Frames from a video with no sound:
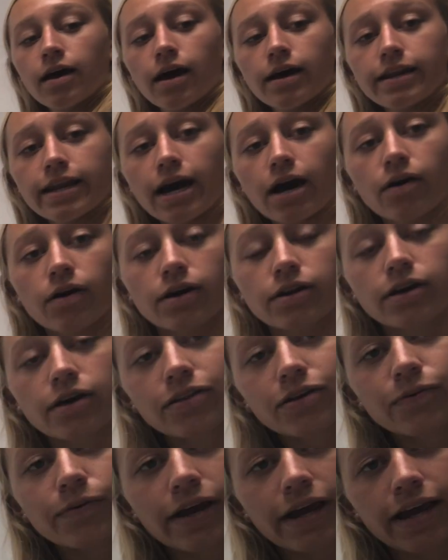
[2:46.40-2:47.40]
Now
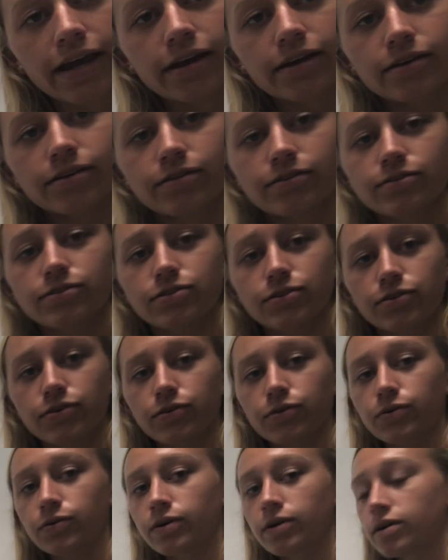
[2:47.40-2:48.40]
another way
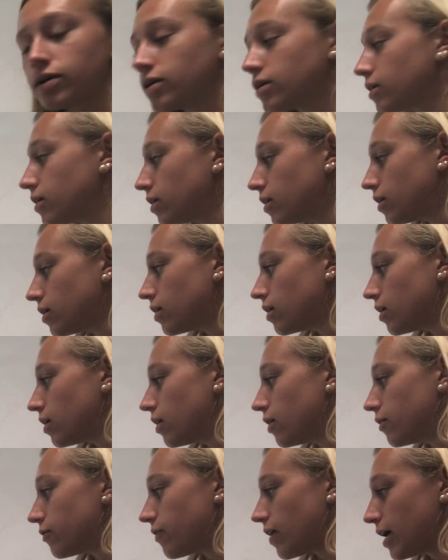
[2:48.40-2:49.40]
to
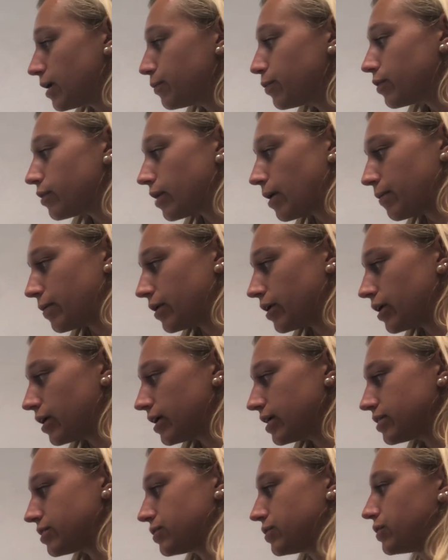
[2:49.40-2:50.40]
find perimeter
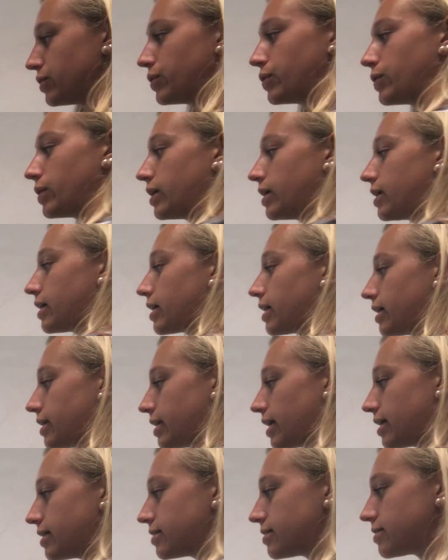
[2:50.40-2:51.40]
is to
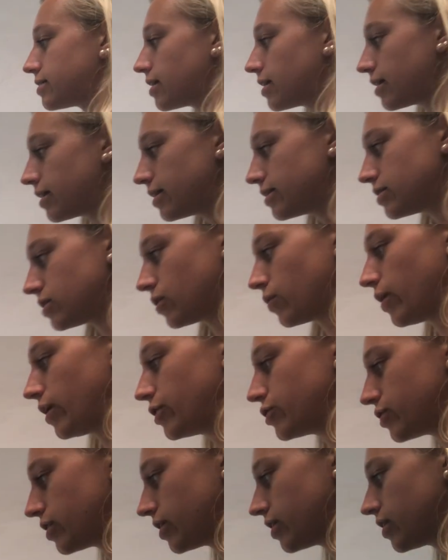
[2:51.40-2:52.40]
condense this
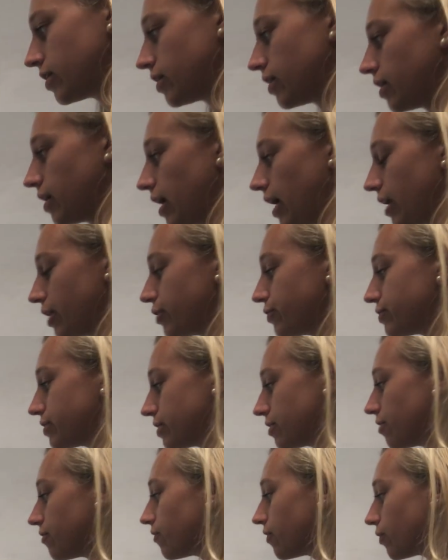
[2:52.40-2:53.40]
equation and use a
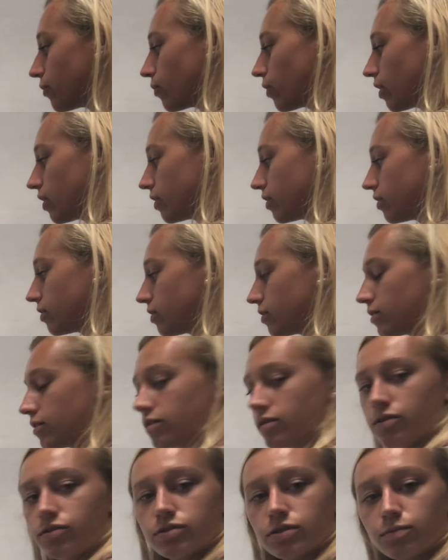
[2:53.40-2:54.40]
different one
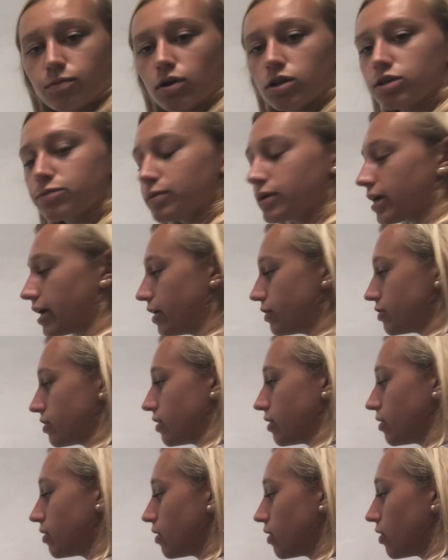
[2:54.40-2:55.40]
using
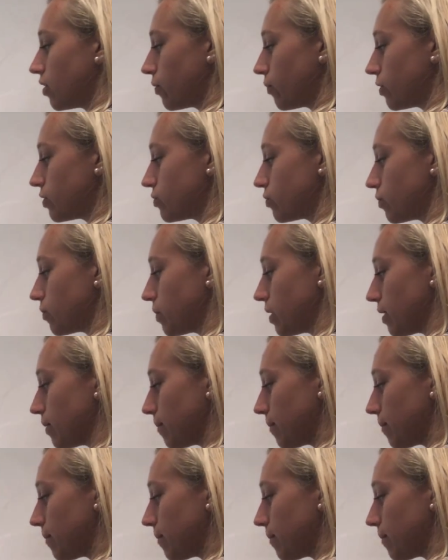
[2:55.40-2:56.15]
multiplication, which would be